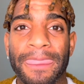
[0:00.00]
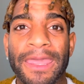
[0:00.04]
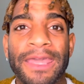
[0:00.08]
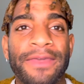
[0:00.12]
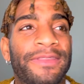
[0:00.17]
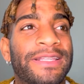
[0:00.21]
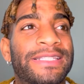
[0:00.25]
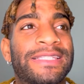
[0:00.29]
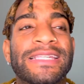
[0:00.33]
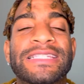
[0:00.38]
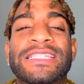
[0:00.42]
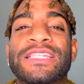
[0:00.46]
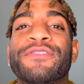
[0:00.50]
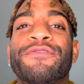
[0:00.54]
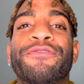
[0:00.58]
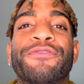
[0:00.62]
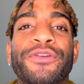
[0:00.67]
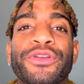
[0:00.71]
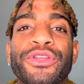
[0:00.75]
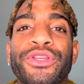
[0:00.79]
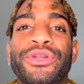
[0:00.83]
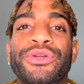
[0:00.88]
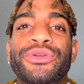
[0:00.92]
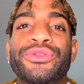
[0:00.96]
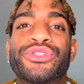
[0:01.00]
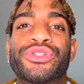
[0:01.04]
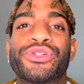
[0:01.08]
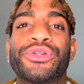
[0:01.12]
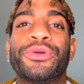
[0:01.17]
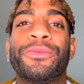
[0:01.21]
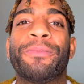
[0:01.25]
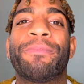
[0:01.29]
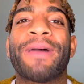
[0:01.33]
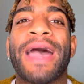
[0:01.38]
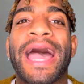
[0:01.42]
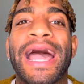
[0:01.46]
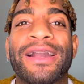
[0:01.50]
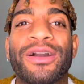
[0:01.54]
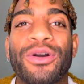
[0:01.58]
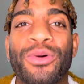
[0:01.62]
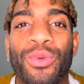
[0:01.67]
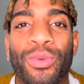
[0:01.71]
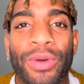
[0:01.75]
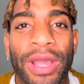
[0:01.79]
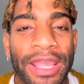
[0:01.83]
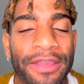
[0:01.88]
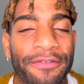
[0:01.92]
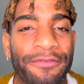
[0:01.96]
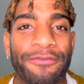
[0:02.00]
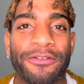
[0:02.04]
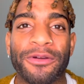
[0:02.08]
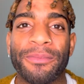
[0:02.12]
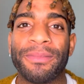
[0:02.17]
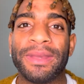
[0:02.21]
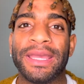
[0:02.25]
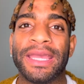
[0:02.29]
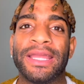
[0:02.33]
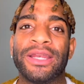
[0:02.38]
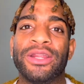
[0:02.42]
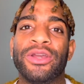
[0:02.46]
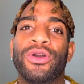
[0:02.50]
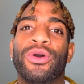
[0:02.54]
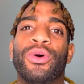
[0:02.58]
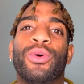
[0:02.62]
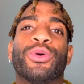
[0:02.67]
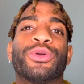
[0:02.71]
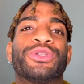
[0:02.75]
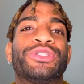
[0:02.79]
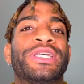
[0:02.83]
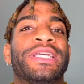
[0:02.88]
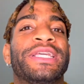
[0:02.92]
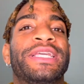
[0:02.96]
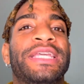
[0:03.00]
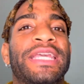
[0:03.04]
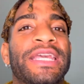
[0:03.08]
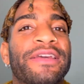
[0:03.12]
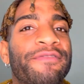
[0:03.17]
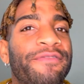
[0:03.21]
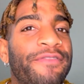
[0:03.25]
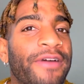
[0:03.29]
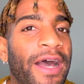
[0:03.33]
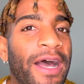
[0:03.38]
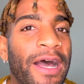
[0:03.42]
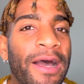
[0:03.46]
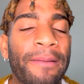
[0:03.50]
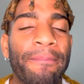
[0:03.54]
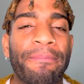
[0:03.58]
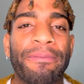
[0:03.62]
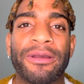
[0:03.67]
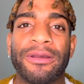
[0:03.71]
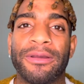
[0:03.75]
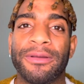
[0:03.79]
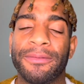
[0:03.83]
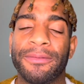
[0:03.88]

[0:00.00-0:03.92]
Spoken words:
This isn't for you to back away from it or to give up.